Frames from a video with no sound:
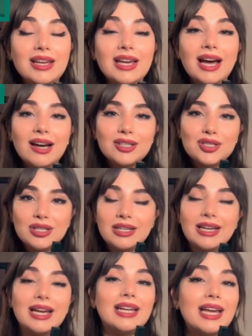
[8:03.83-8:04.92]

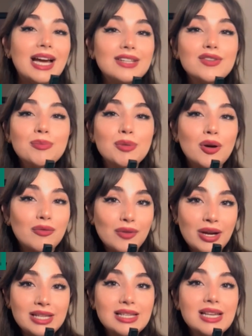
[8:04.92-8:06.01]
Actually, an adverbial
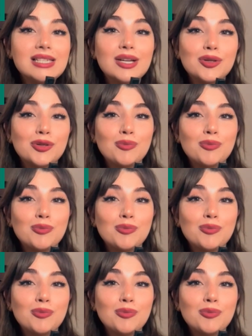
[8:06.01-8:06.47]
phrase is a group